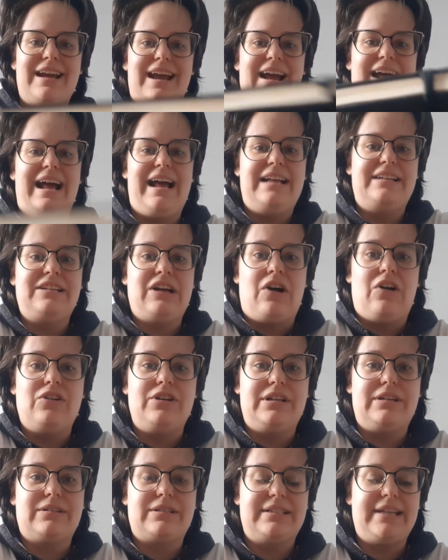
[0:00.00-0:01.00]
and I'll
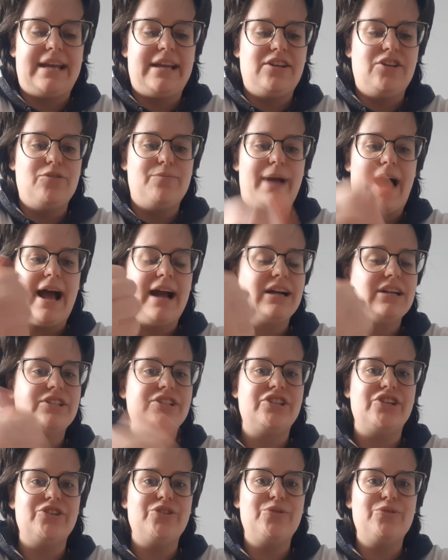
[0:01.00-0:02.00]
take you back
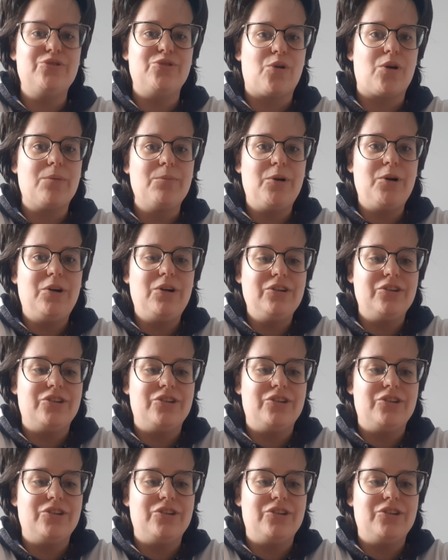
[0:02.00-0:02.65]
to normal